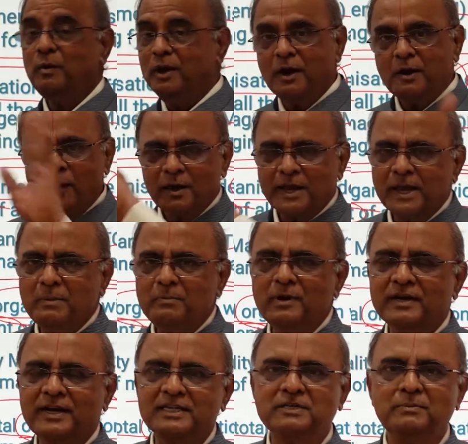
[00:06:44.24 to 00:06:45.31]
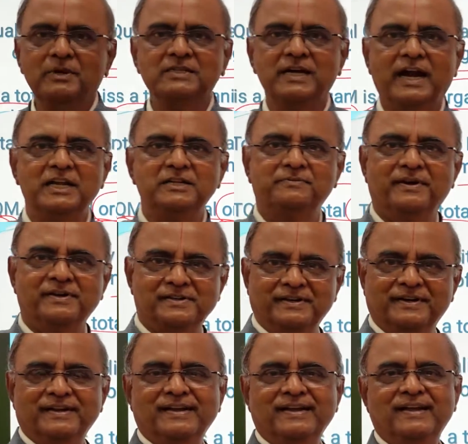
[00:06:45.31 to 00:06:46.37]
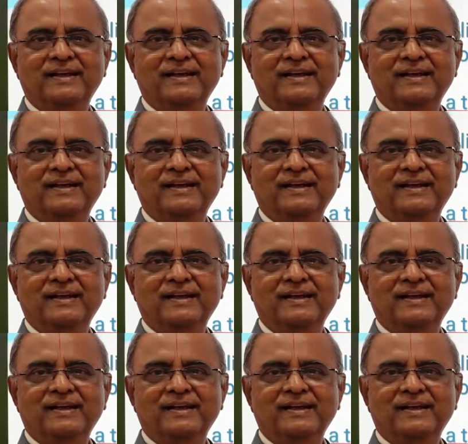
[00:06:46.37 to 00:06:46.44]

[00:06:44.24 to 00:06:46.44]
We are not talking about customer satisfaction.